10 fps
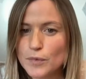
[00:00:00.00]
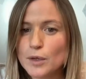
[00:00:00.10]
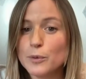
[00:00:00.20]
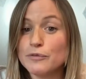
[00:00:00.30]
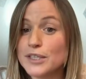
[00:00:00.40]

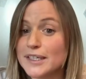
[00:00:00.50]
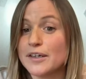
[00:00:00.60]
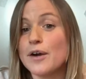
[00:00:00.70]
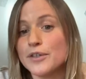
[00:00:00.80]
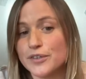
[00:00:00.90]
We really
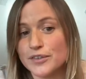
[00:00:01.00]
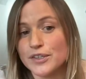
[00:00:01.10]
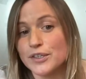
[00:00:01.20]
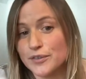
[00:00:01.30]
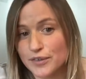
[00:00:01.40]
encourage you to
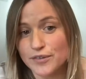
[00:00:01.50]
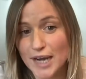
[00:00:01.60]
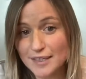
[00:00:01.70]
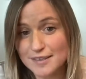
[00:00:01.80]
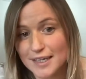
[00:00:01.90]
use the
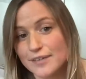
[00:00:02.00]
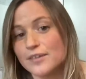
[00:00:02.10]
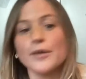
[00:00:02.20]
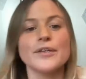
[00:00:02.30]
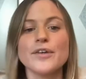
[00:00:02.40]
chat to get to
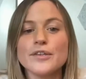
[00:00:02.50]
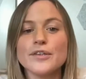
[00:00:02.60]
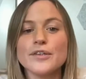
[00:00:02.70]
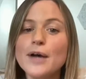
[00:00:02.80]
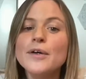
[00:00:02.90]
know each other
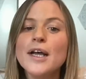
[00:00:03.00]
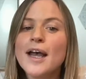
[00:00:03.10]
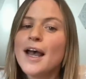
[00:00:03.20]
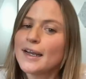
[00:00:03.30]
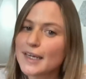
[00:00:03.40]
as well
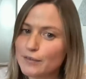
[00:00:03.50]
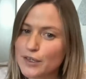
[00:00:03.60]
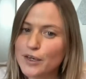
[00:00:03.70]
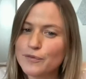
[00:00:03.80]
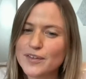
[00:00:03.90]
and keep the
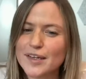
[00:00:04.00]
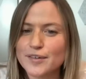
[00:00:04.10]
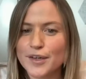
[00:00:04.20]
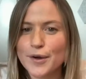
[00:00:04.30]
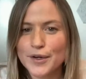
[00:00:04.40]
conversation
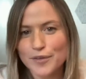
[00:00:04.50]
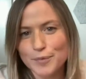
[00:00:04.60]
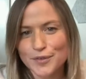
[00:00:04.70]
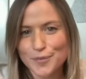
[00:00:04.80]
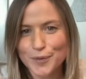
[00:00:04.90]
going as
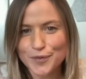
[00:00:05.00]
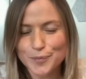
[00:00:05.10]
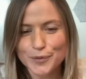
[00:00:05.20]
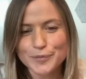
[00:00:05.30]
much as possible.